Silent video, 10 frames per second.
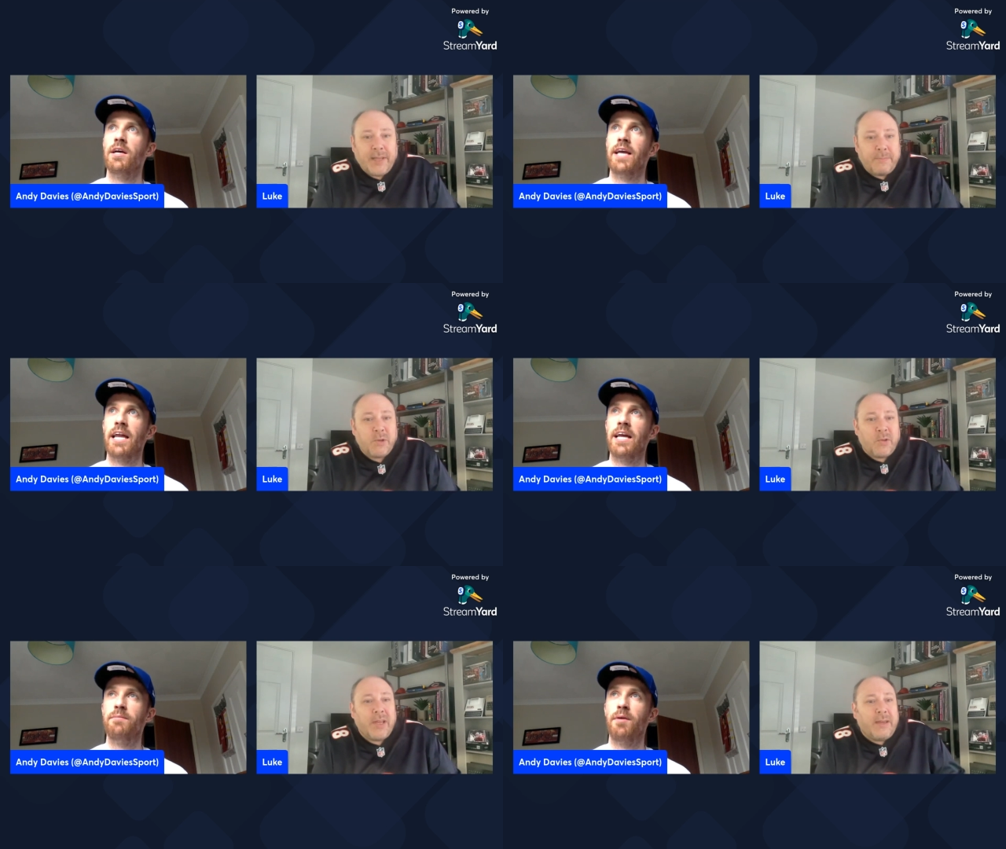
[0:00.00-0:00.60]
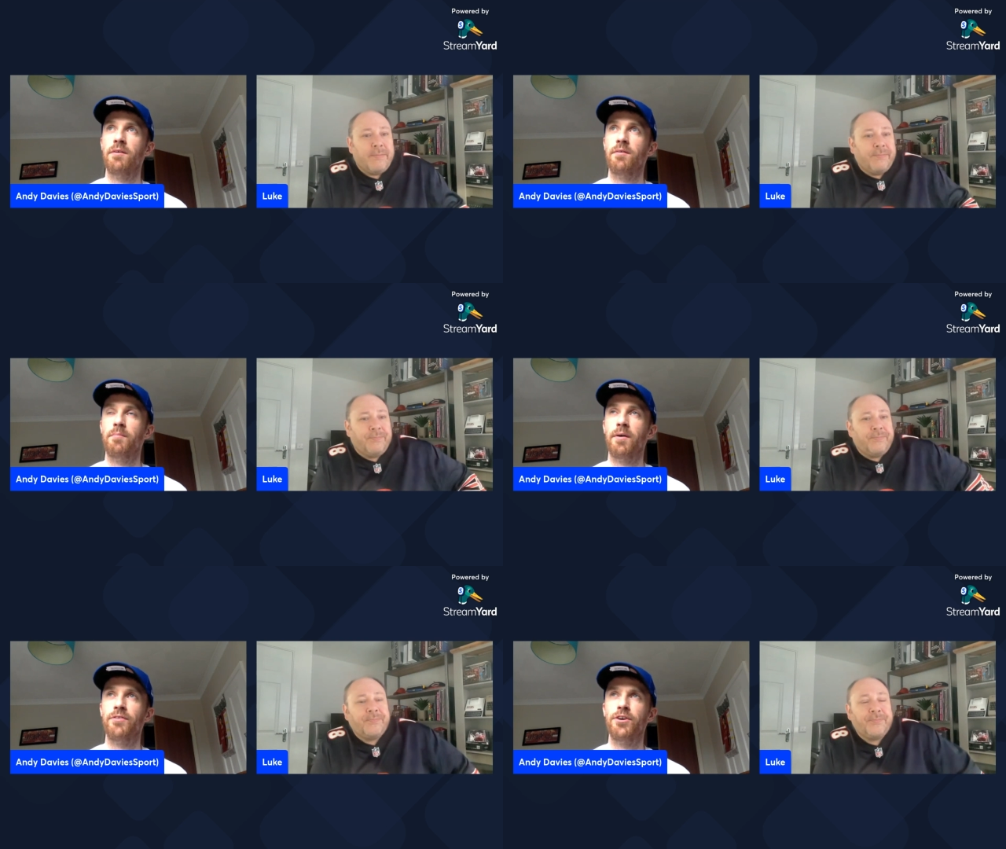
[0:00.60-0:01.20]
Speaker 1: Absolutely. getting
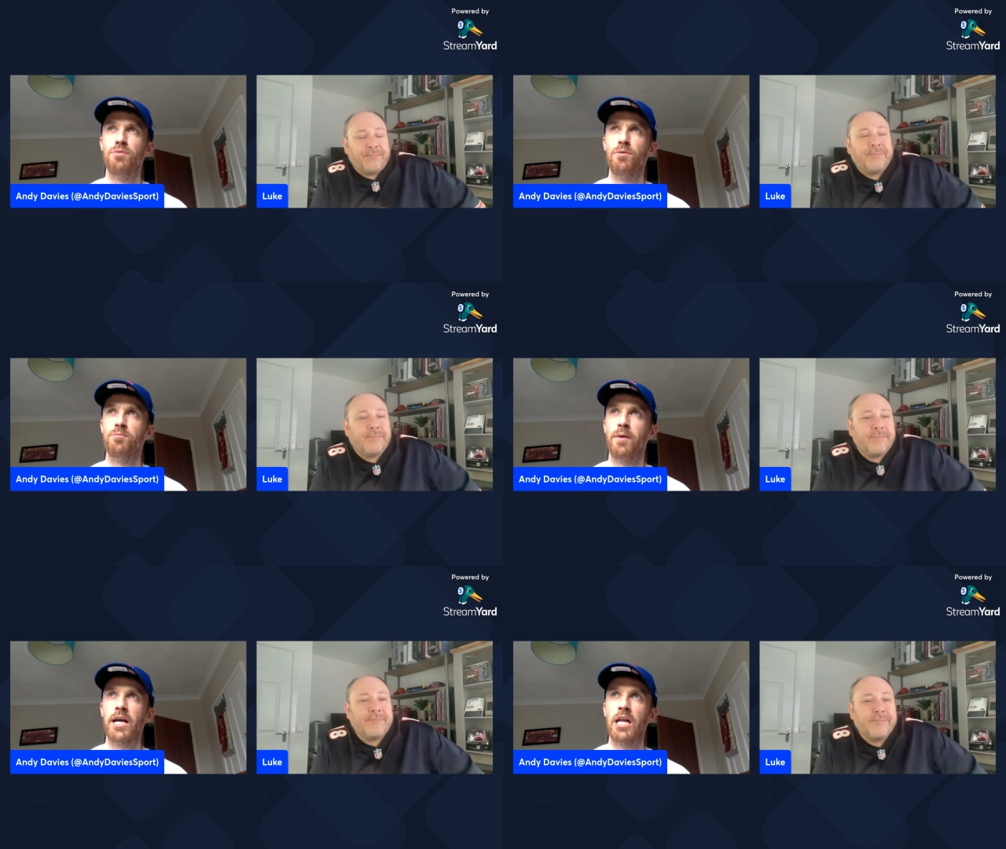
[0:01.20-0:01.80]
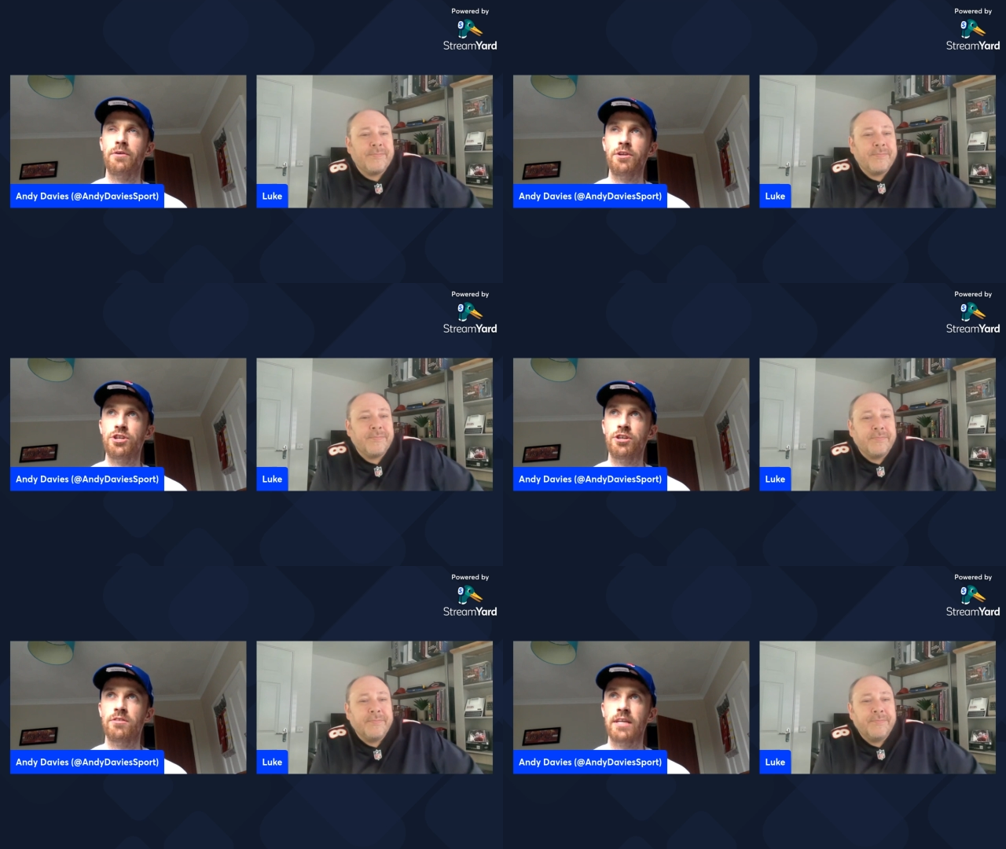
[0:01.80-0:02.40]
my first one was Michael Owen
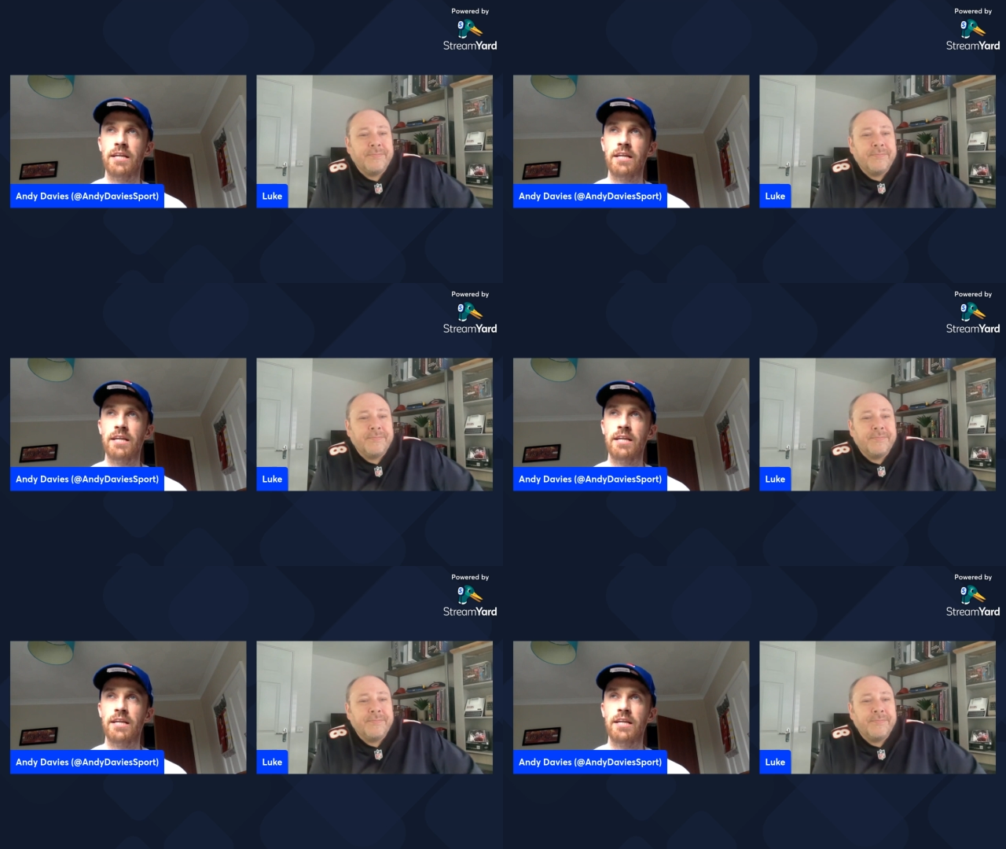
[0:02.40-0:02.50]
jersey,